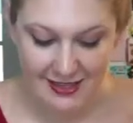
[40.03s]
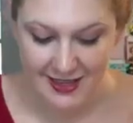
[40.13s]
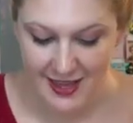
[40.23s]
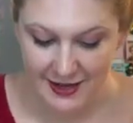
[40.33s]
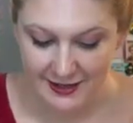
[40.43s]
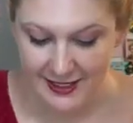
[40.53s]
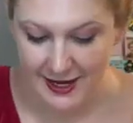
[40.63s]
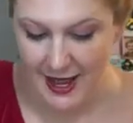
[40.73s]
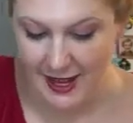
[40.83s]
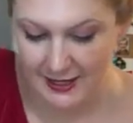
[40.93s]
thing to
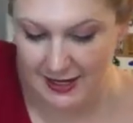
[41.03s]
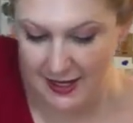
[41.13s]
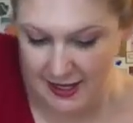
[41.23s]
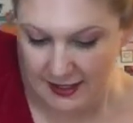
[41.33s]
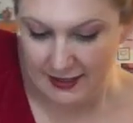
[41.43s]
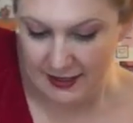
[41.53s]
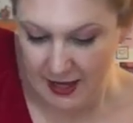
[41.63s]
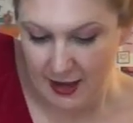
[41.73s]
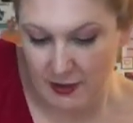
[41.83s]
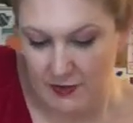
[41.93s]
cut.
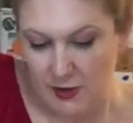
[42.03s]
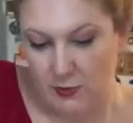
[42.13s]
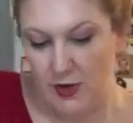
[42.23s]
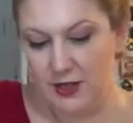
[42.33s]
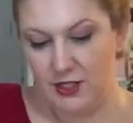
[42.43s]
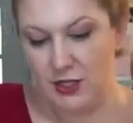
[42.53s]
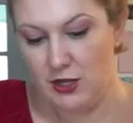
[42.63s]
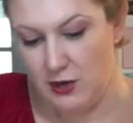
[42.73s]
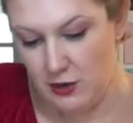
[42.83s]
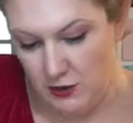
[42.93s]
So you want
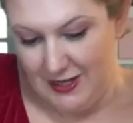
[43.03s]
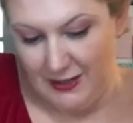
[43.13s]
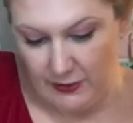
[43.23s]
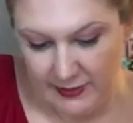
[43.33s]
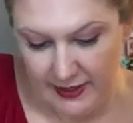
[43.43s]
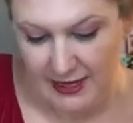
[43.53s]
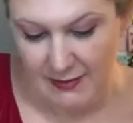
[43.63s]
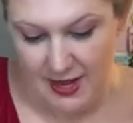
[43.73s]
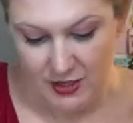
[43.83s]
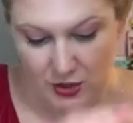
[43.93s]
to really
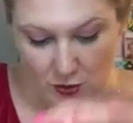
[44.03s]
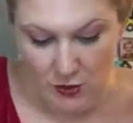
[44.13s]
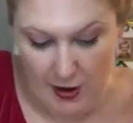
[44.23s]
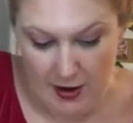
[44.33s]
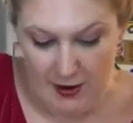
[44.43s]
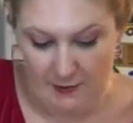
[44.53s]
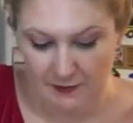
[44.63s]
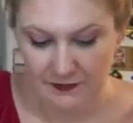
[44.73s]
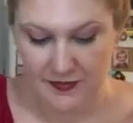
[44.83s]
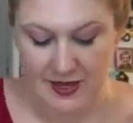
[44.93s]
make sure
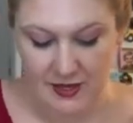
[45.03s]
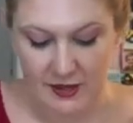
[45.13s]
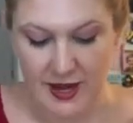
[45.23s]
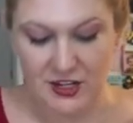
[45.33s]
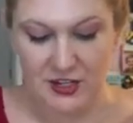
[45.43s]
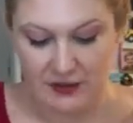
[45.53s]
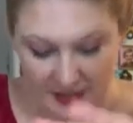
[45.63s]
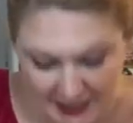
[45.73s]
you got your,